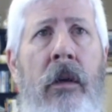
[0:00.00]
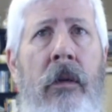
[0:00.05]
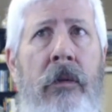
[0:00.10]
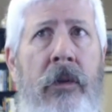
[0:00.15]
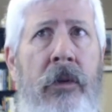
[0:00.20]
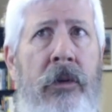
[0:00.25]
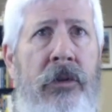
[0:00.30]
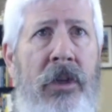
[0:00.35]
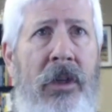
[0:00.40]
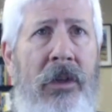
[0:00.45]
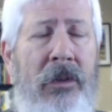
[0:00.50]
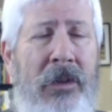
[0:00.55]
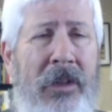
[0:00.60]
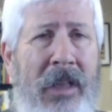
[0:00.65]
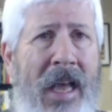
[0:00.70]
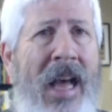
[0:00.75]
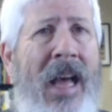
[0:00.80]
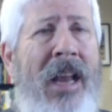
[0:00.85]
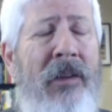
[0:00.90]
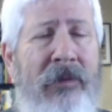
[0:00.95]
there's a
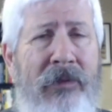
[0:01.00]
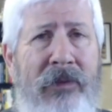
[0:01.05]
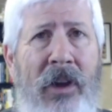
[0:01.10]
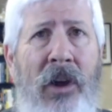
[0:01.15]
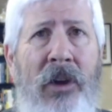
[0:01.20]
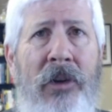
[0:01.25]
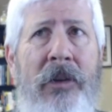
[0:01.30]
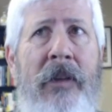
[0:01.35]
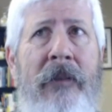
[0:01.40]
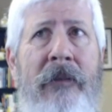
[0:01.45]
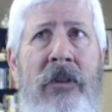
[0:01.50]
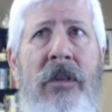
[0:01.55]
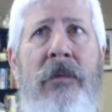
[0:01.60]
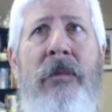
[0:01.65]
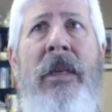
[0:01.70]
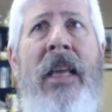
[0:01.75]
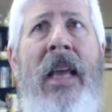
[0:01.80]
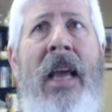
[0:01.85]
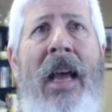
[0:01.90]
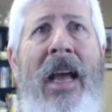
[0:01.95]
lot of volume to
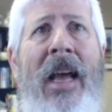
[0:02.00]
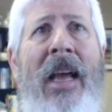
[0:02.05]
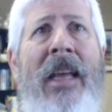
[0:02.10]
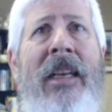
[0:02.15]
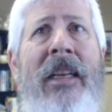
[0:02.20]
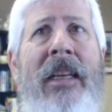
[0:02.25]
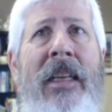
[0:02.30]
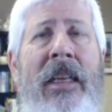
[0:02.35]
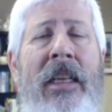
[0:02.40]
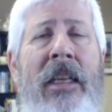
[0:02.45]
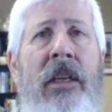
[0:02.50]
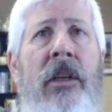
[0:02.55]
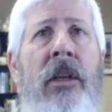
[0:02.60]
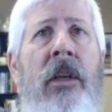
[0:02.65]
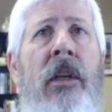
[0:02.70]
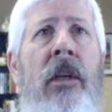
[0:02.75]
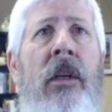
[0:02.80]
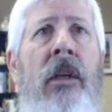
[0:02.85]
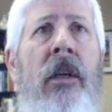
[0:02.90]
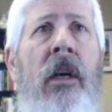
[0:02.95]
be had in
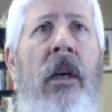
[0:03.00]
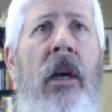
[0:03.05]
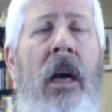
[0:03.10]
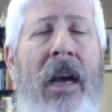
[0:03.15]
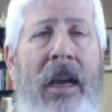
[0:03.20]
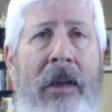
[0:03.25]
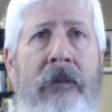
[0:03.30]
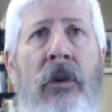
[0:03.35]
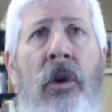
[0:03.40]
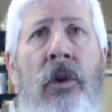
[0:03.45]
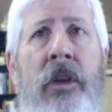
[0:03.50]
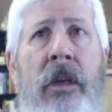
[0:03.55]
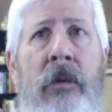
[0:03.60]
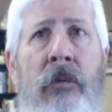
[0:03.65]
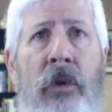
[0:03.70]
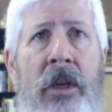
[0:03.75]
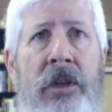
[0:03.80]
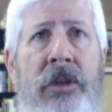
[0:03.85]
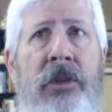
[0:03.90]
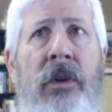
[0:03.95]
high volume
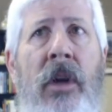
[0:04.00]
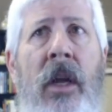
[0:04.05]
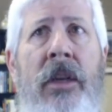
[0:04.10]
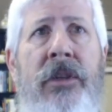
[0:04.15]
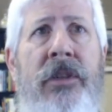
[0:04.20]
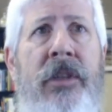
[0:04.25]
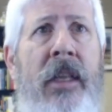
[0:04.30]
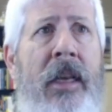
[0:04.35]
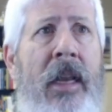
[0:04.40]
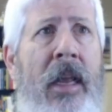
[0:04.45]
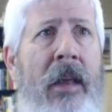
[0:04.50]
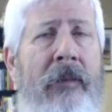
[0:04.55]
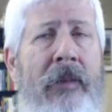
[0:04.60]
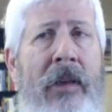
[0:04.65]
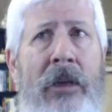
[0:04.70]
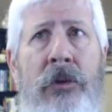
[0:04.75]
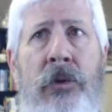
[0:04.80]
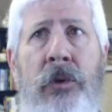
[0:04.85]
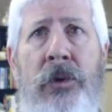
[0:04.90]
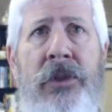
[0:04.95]
restaurants that have
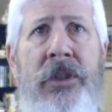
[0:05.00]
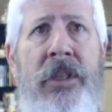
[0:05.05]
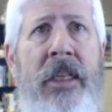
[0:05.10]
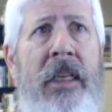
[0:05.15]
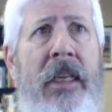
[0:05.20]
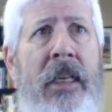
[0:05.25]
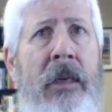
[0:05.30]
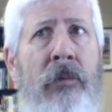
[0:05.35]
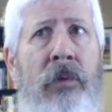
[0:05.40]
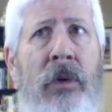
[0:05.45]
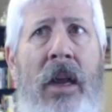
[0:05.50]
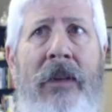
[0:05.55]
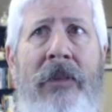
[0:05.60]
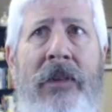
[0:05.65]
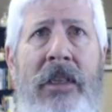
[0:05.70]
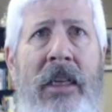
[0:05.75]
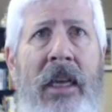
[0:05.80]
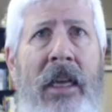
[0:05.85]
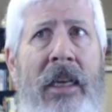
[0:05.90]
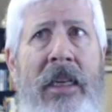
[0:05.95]
outdoor seating,
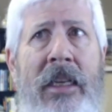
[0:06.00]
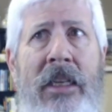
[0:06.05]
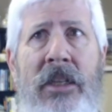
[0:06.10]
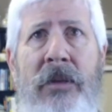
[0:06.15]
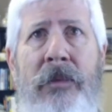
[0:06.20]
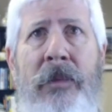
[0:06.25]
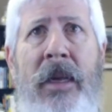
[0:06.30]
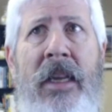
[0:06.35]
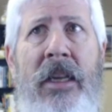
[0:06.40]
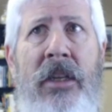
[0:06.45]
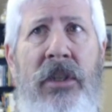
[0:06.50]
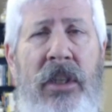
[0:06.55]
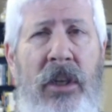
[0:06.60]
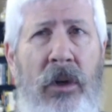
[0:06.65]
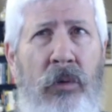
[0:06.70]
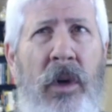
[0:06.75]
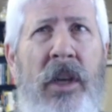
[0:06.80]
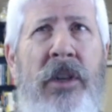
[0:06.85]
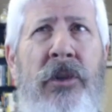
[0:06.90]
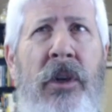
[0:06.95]
private dining space,
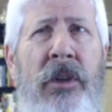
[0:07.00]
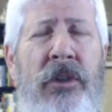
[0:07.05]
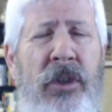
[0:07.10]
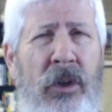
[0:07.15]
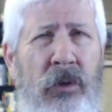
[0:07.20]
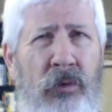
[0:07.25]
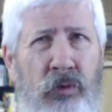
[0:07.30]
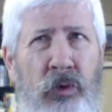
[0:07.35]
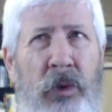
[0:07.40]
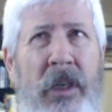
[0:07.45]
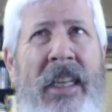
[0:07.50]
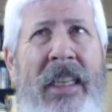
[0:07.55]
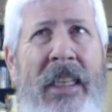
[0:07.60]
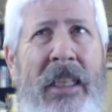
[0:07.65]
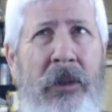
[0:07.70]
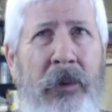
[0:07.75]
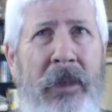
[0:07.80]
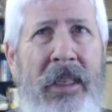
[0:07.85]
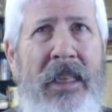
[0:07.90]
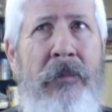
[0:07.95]
restaurants that are
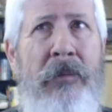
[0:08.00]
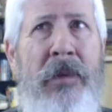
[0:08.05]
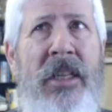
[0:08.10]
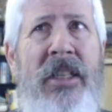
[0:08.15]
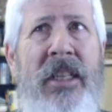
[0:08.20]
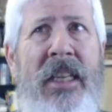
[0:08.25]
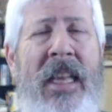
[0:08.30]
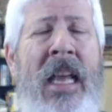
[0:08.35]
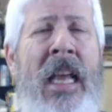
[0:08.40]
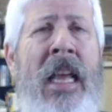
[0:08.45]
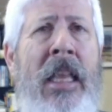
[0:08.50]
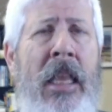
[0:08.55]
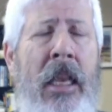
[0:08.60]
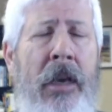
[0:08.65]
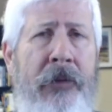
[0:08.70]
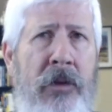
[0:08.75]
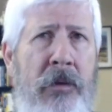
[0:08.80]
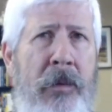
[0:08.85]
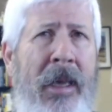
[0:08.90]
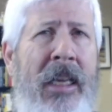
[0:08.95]
really, really busy, that
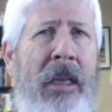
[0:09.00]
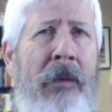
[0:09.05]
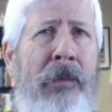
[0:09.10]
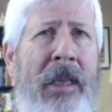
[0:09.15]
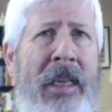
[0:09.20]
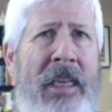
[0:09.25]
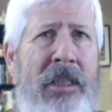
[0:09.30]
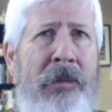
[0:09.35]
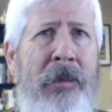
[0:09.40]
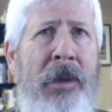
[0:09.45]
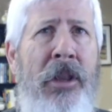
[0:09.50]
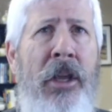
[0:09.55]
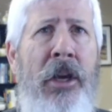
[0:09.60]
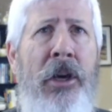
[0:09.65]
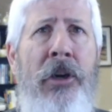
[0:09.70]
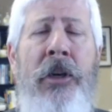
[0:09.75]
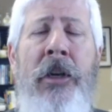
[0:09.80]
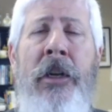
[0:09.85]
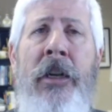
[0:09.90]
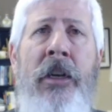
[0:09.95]
if you make a placement
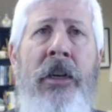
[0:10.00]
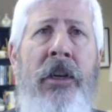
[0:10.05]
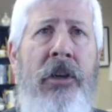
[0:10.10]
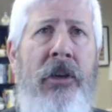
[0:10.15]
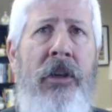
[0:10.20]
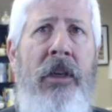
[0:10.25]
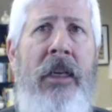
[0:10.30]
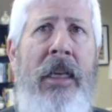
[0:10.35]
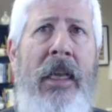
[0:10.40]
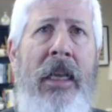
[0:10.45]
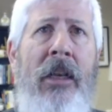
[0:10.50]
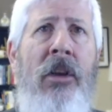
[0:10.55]
there, you're going to get a